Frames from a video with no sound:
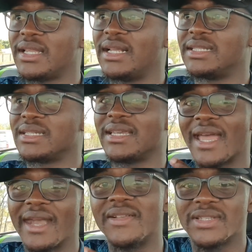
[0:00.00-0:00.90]
that it
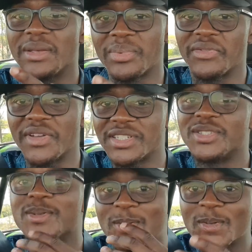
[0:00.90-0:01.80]
handles the
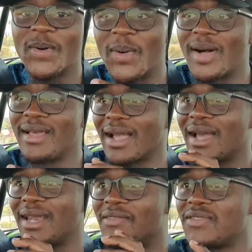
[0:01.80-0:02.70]
imperfections so well. I
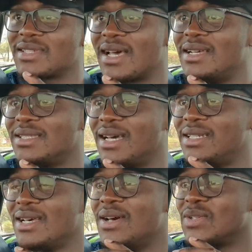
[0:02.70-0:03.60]
can't emphasize
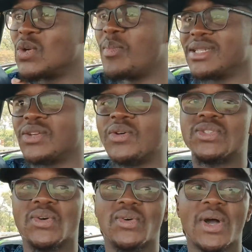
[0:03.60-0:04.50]
that so much. And
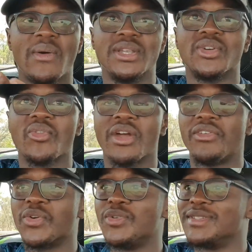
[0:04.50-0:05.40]
also, I went on
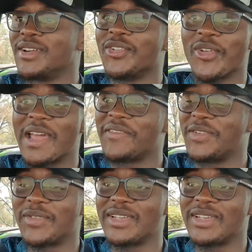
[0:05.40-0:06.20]
gravel roads, and on gravel,